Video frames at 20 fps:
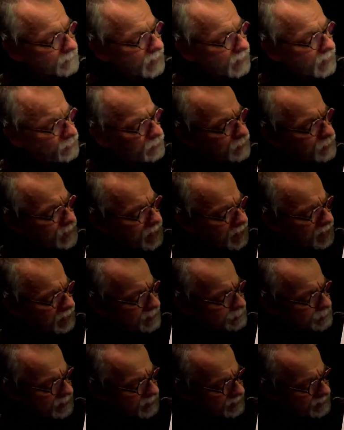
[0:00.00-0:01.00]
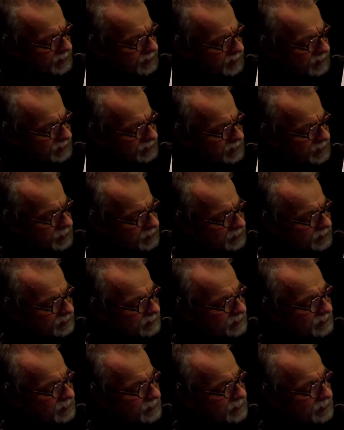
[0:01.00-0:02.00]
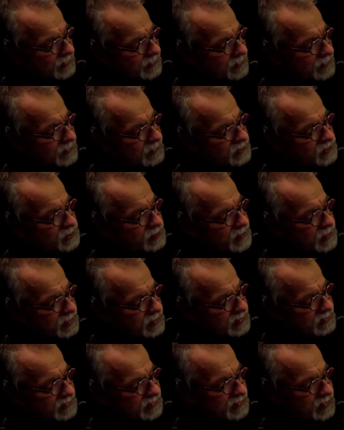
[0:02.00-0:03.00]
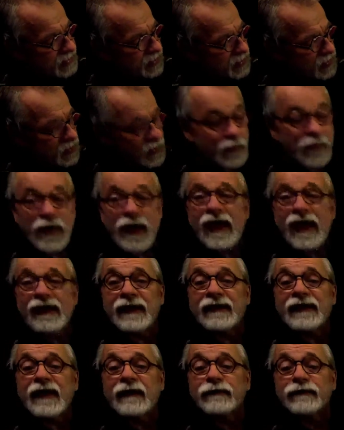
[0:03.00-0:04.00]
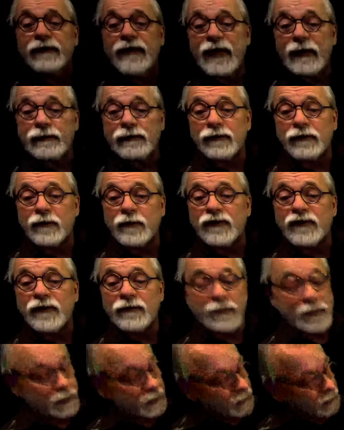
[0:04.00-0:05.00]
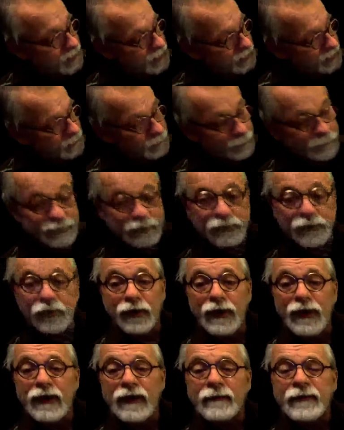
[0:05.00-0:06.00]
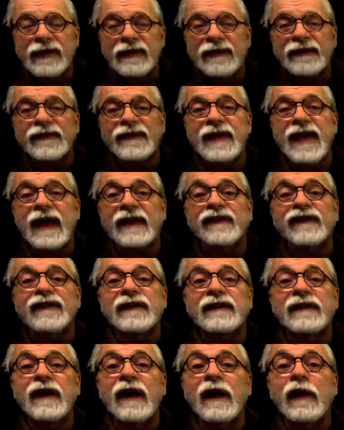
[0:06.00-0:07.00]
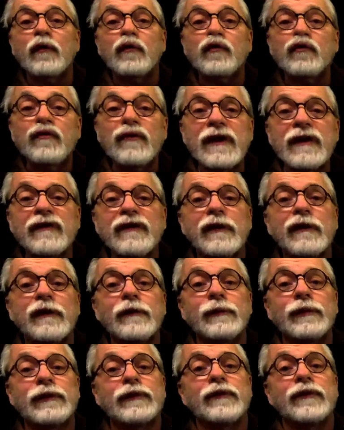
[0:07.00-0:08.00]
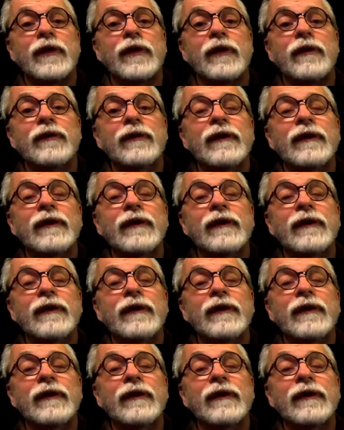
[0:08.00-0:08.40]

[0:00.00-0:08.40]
And to that pentatonic scale, C, D, E, G, A, C, we're adding that flat third, which I've underlined in blue, because that's the original blue note.